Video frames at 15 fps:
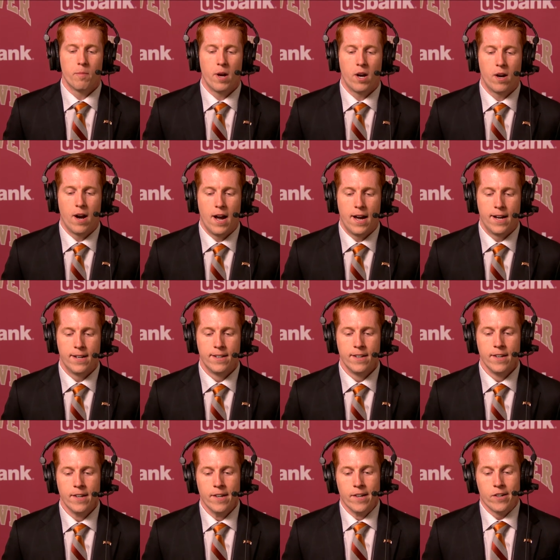
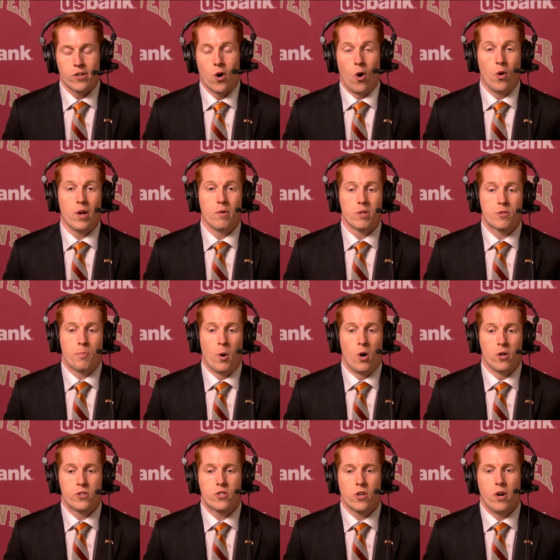they're goalie was
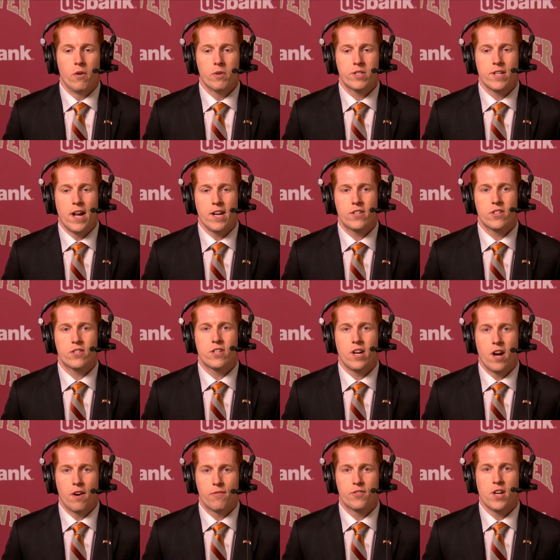pulled. So it was nice to
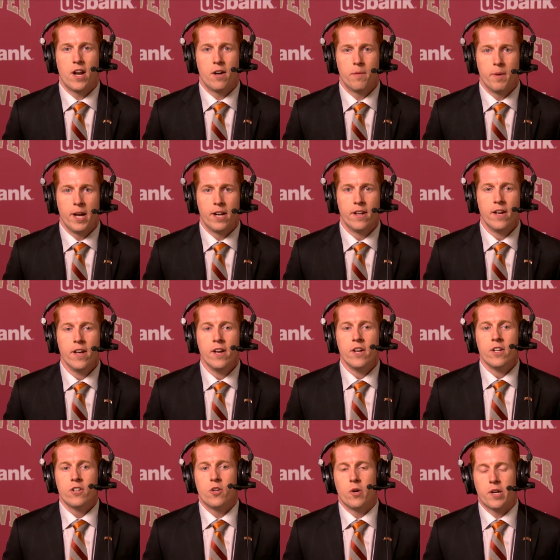see our
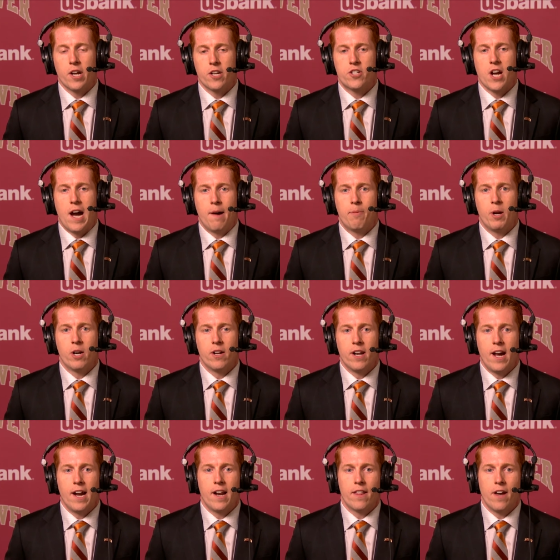centermen do a good job here
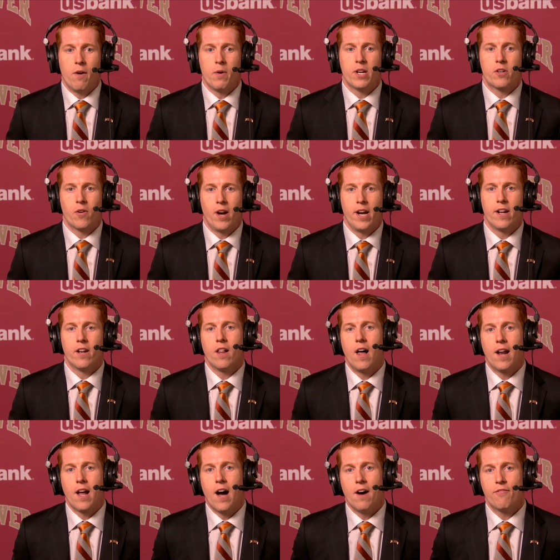tonight. I thought we created a
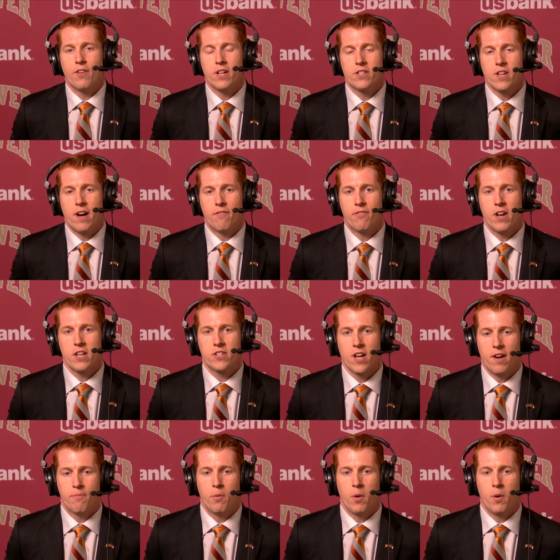lot of offense off face-off